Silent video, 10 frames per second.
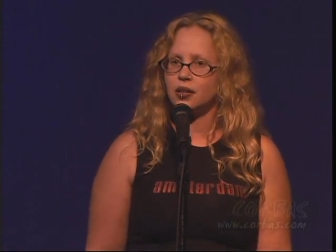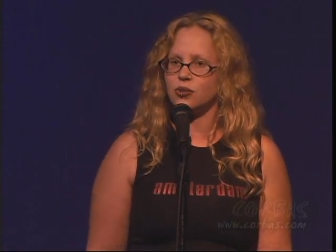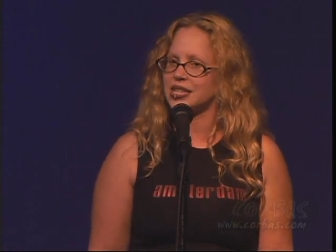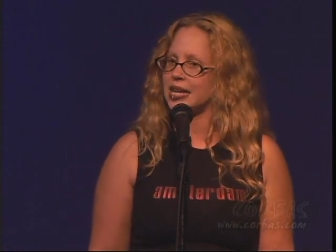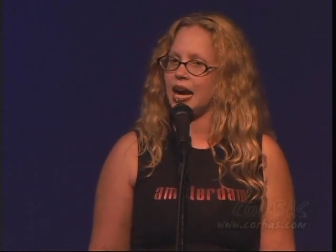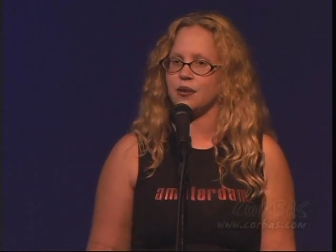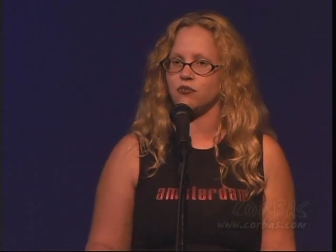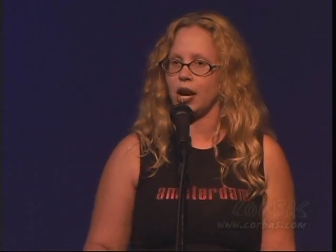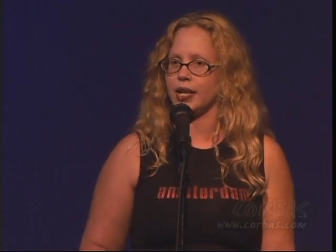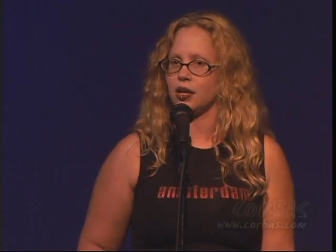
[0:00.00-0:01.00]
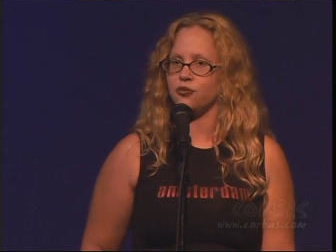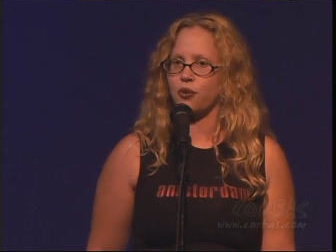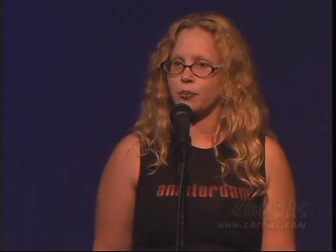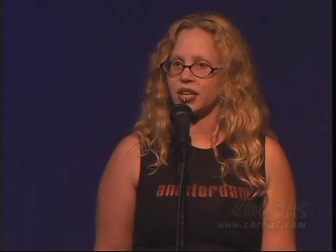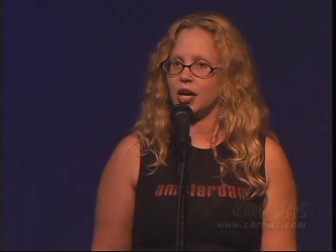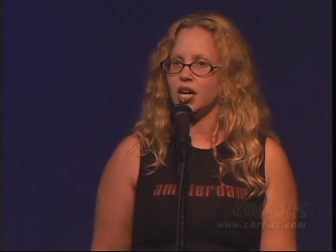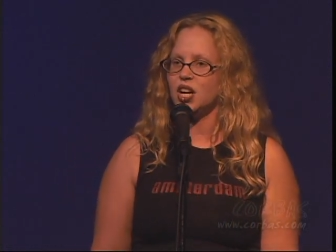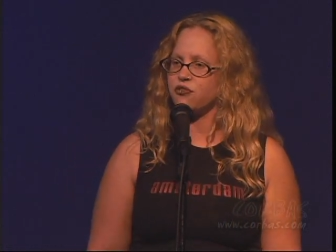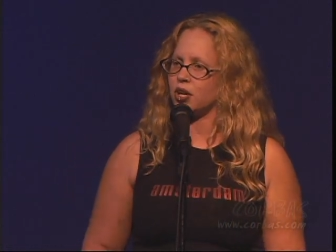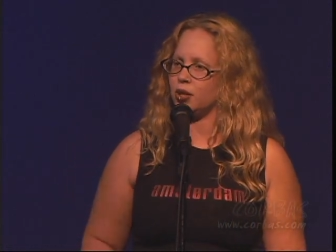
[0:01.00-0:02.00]
You see, I am writing a formula
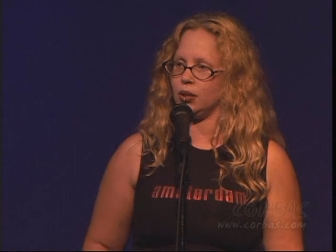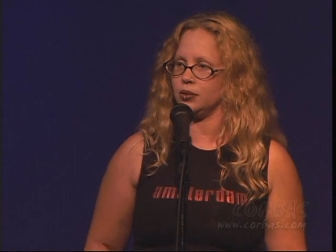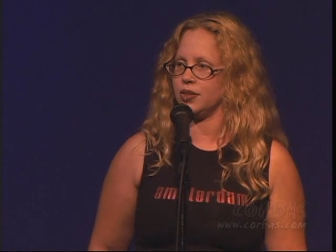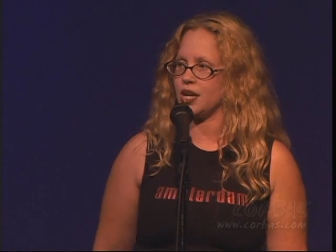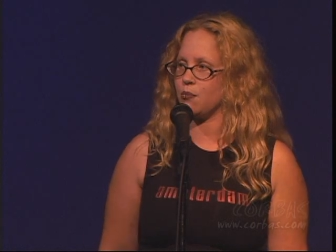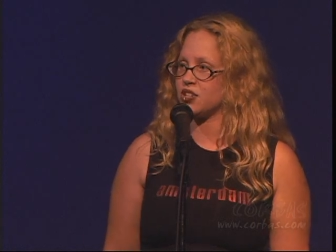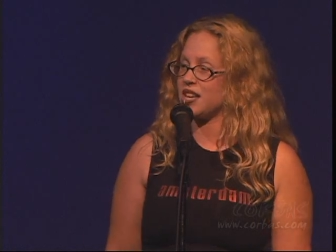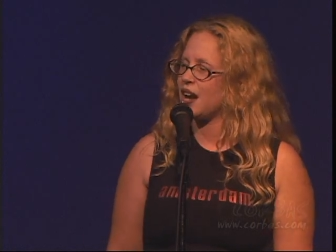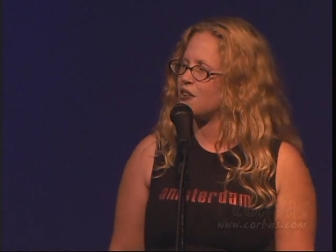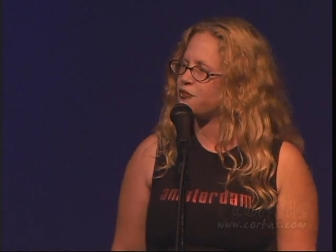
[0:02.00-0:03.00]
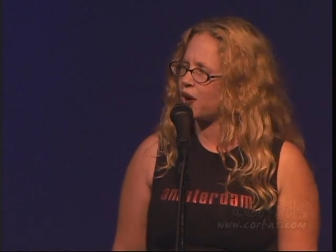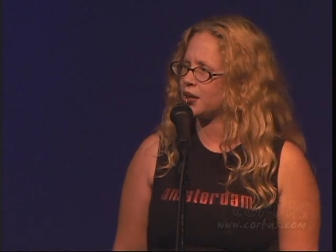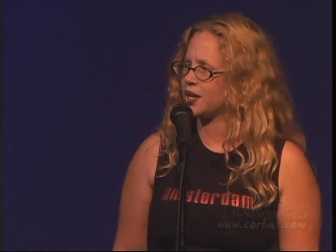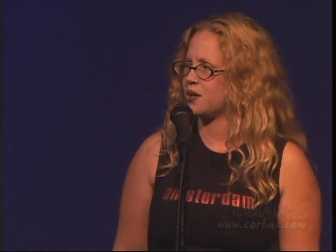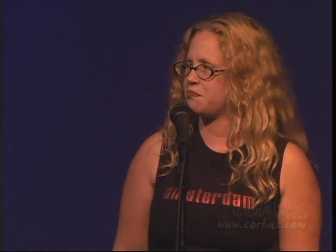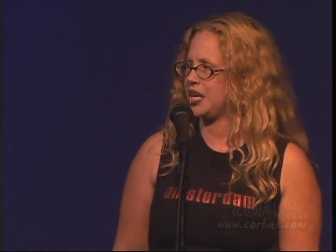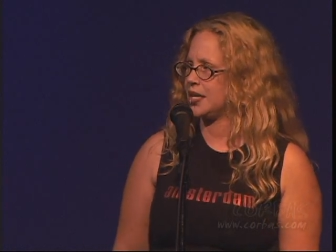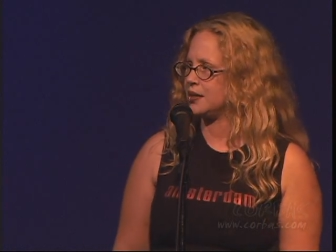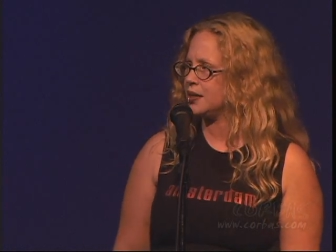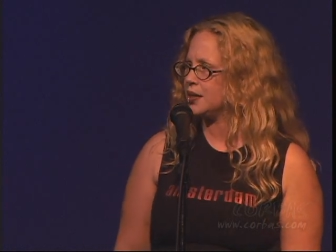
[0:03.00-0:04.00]
for all numbers that have fallen on me.